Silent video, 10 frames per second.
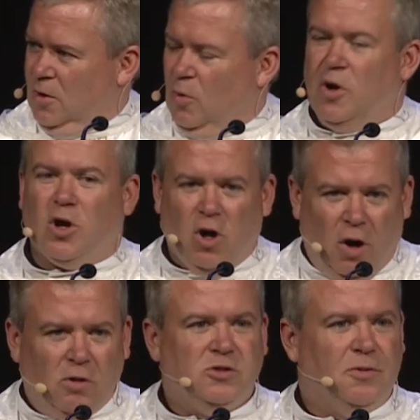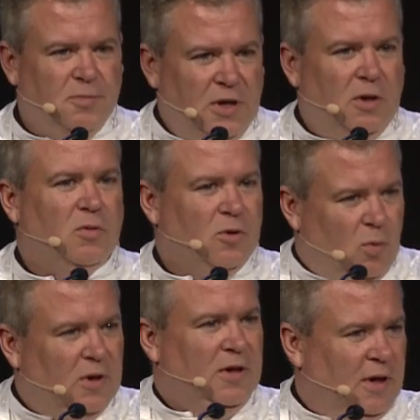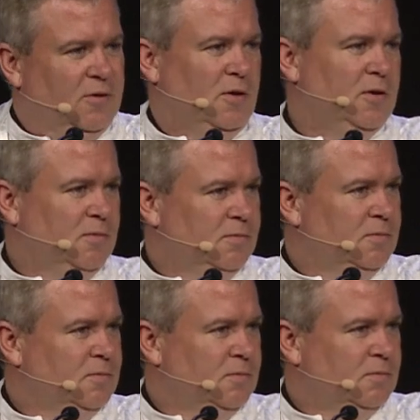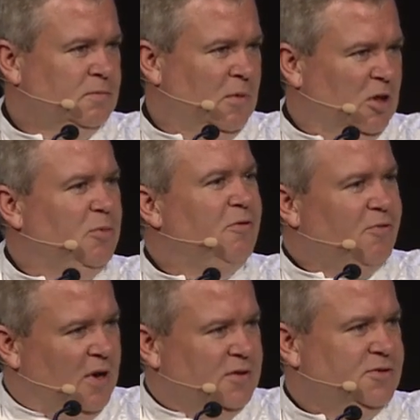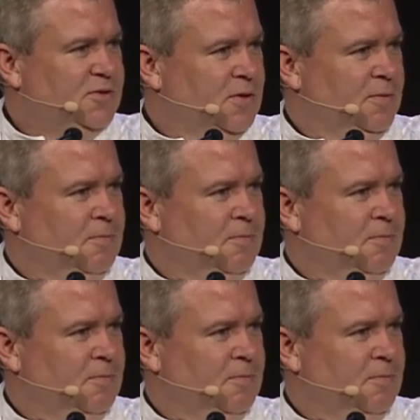We are called to be with one another and to be friends.